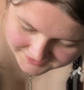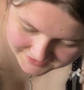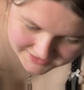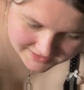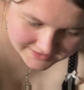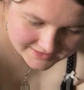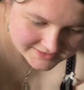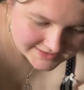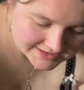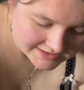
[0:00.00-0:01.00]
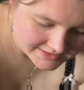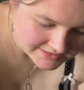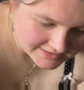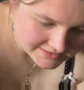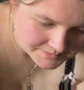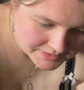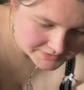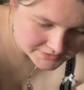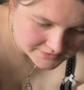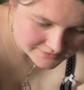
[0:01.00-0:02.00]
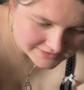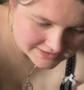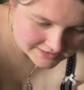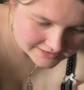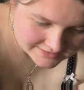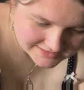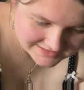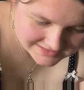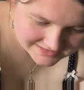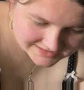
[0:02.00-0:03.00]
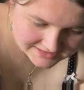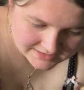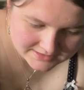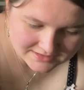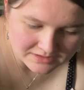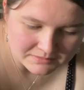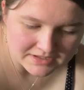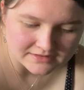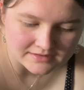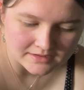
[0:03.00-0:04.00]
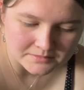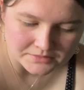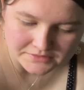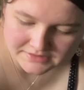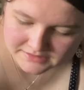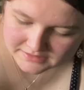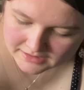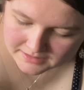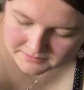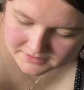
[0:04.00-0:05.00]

really nice because it actually smells really nice. It's not blood samples this time.